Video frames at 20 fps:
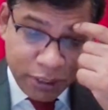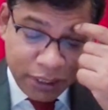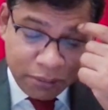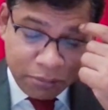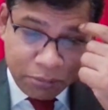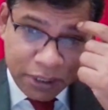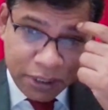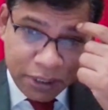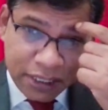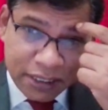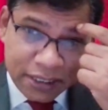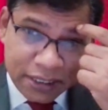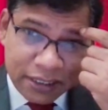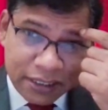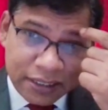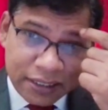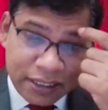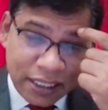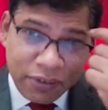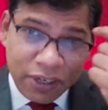because this is an
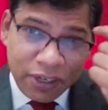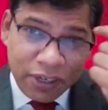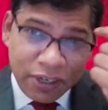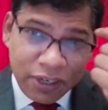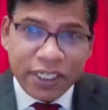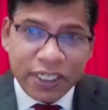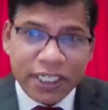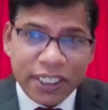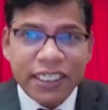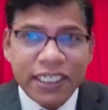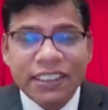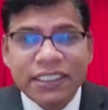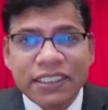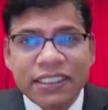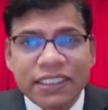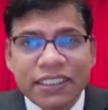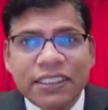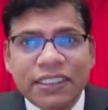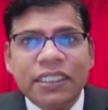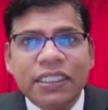evolving industry.